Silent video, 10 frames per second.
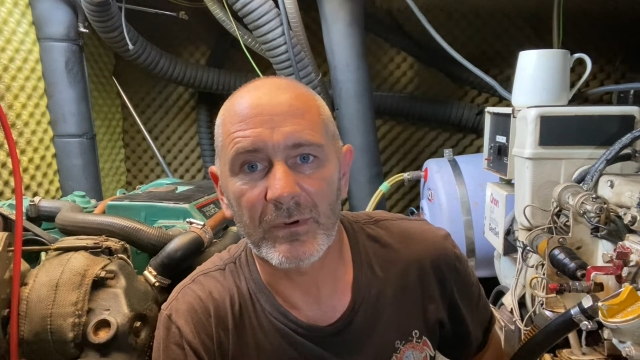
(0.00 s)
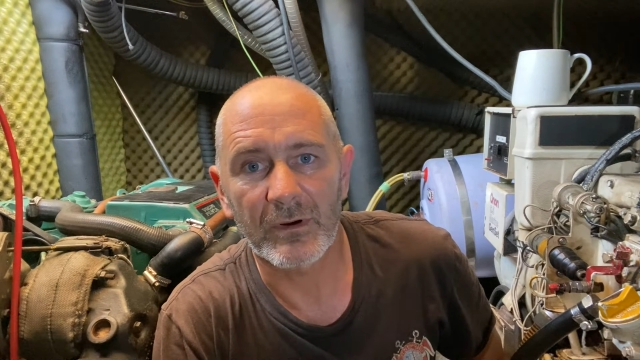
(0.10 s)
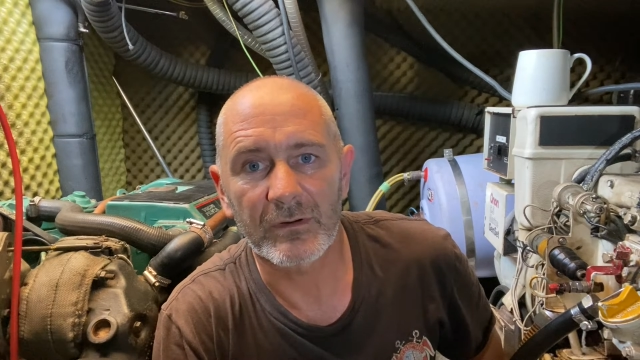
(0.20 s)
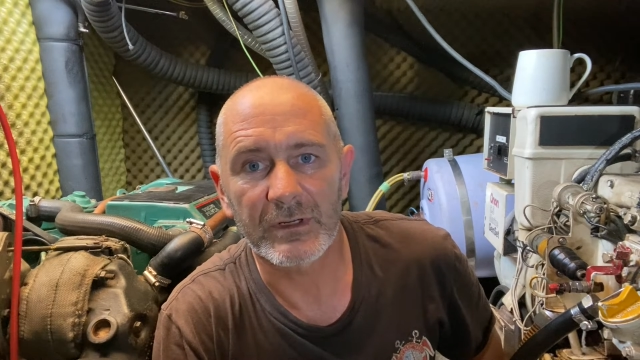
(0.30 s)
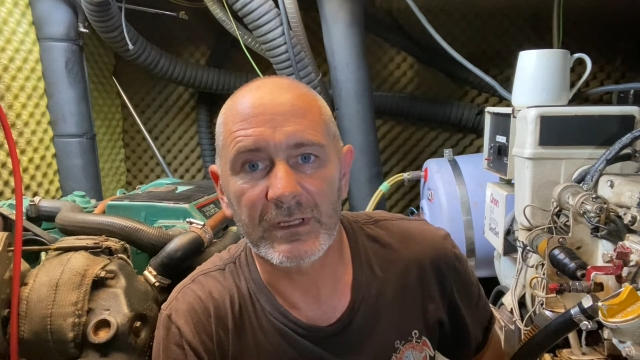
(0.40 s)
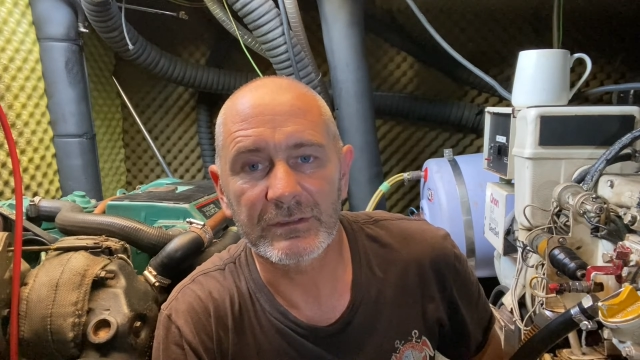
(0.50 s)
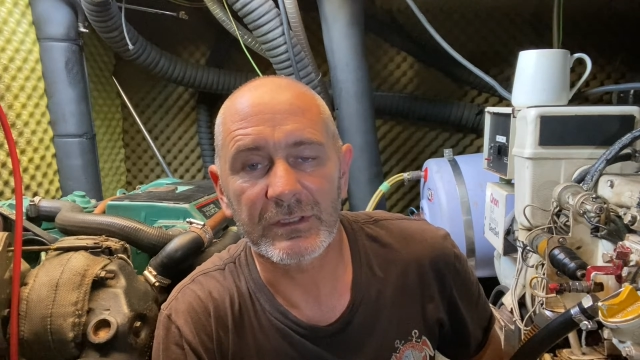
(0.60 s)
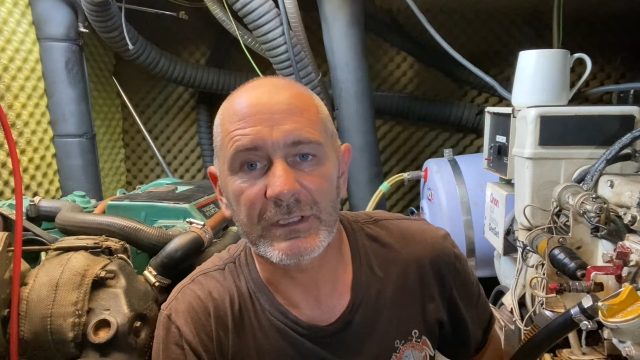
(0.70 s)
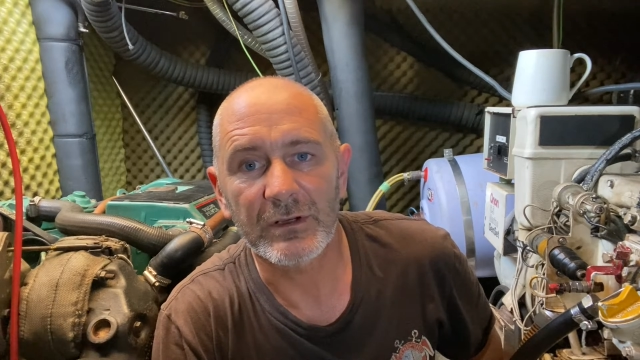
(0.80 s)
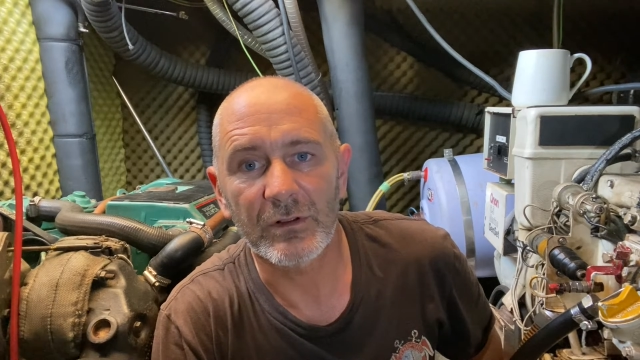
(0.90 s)
or a
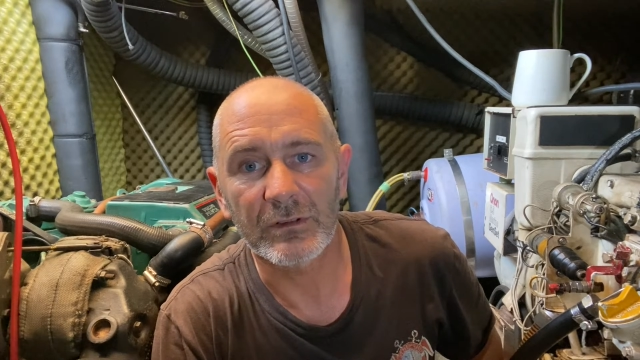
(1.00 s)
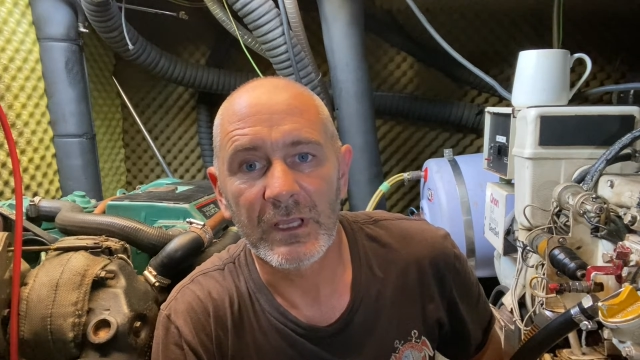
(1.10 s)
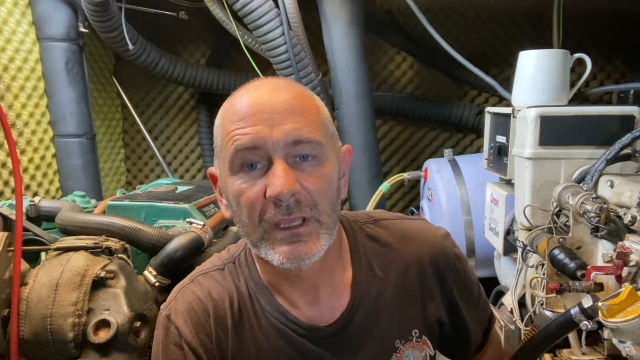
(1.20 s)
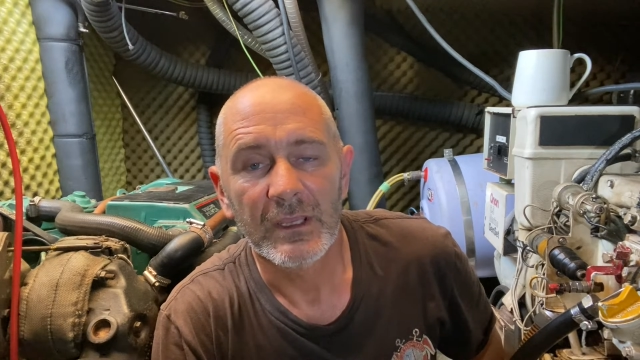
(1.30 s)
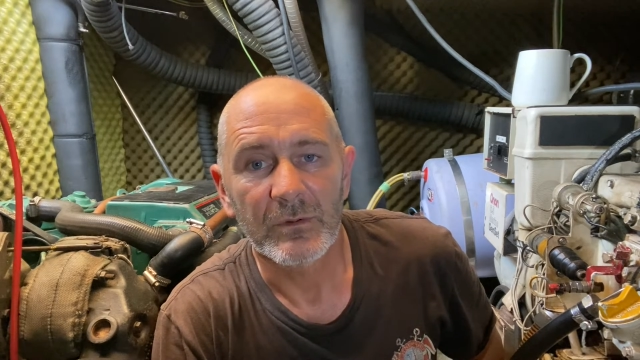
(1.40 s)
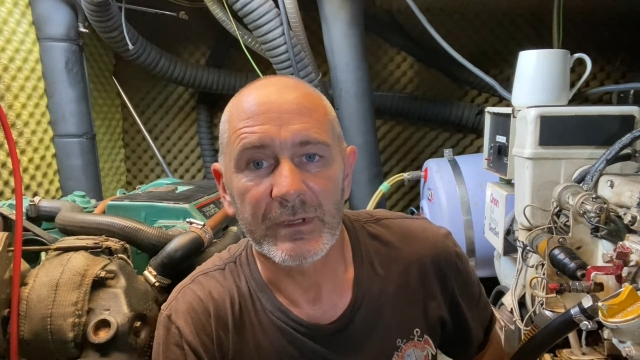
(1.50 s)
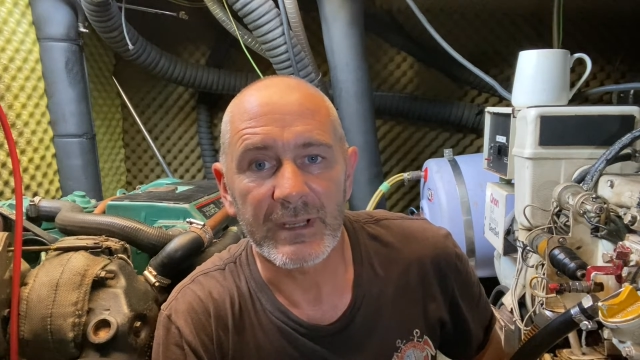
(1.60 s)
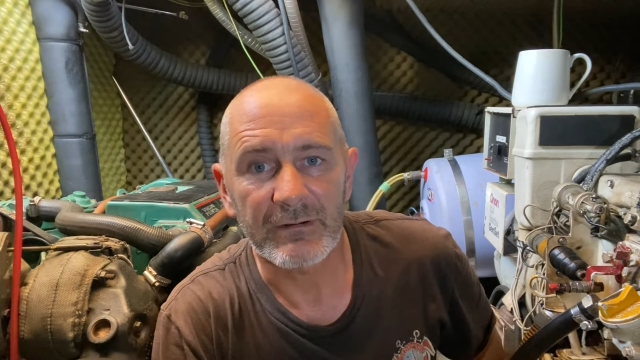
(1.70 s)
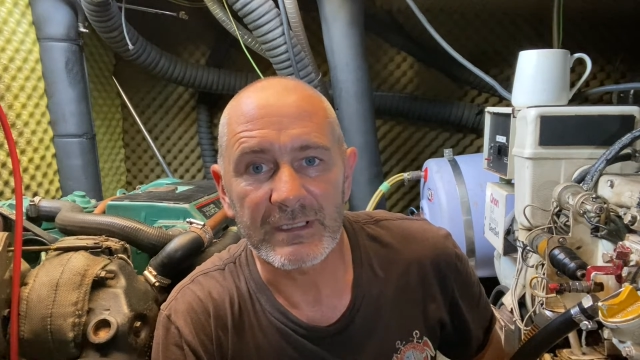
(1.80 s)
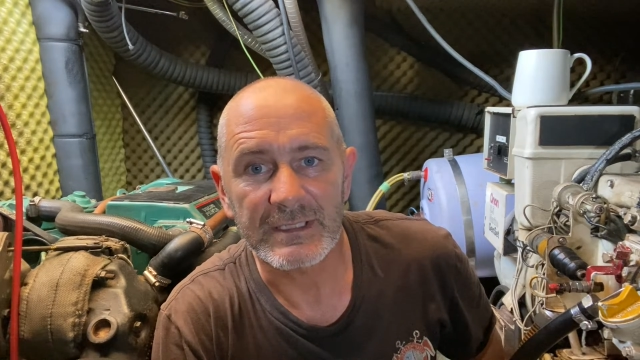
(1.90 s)
dirty hull, we
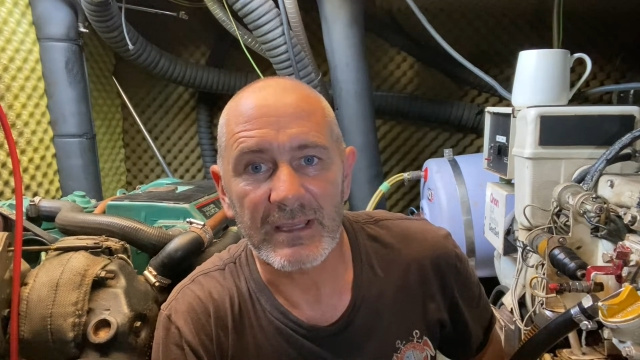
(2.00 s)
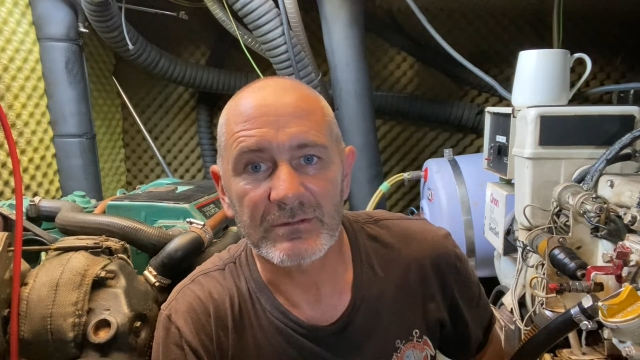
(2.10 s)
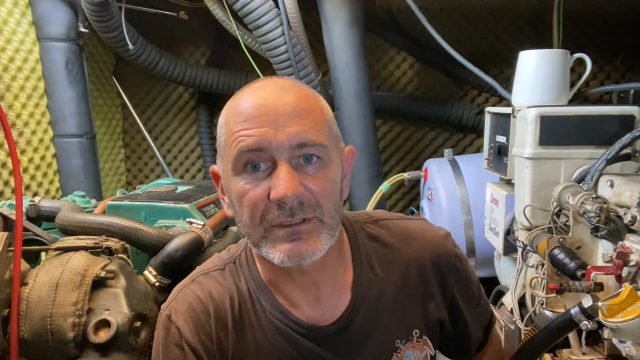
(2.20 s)
narrowed it down